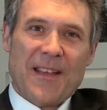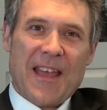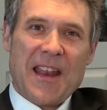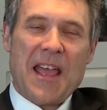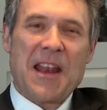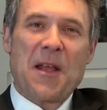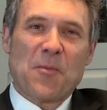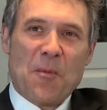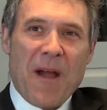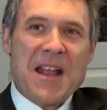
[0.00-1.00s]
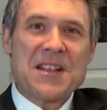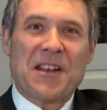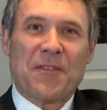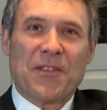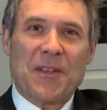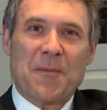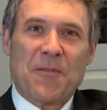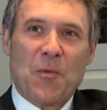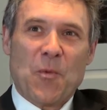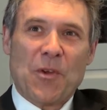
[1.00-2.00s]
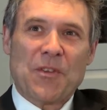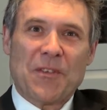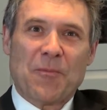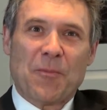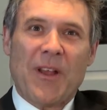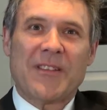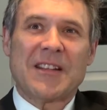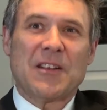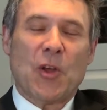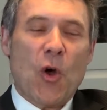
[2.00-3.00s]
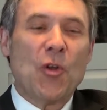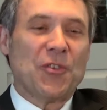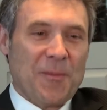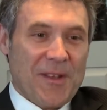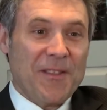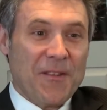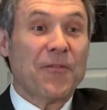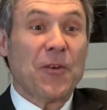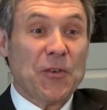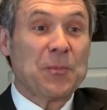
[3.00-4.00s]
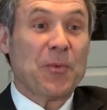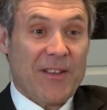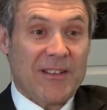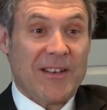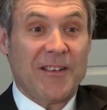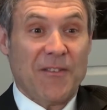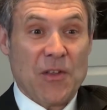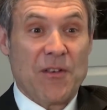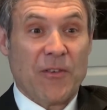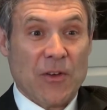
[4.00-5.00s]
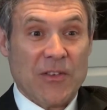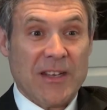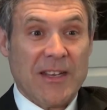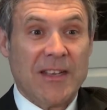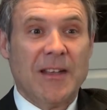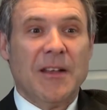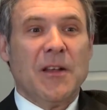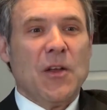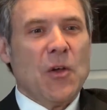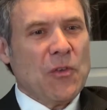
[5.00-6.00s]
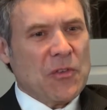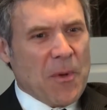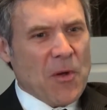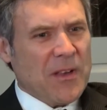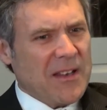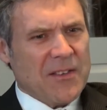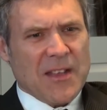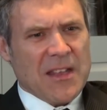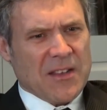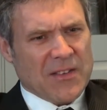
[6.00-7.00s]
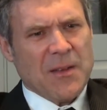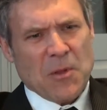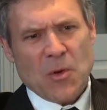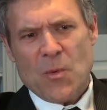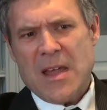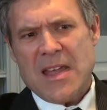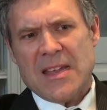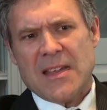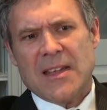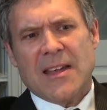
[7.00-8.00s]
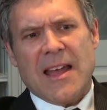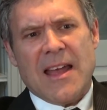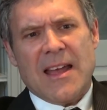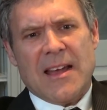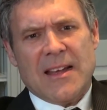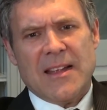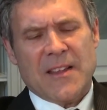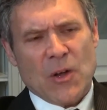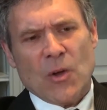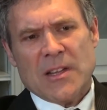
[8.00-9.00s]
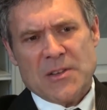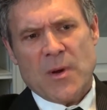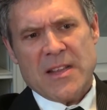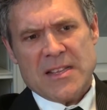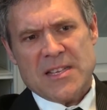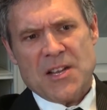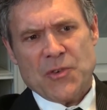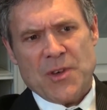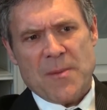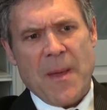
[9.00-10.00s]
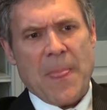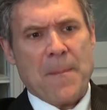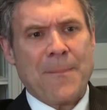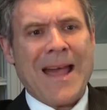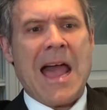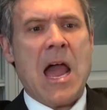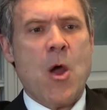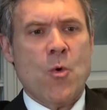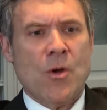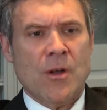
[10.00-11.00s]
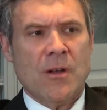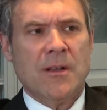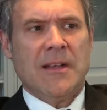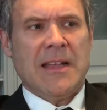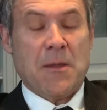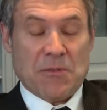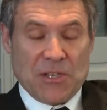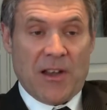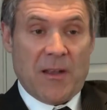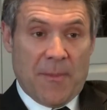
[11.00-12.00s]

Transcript: And I'm reminded of some of the words of President Alderman, the first president of the university, who spoke in a similar way in the early 20th century about the power, he was talking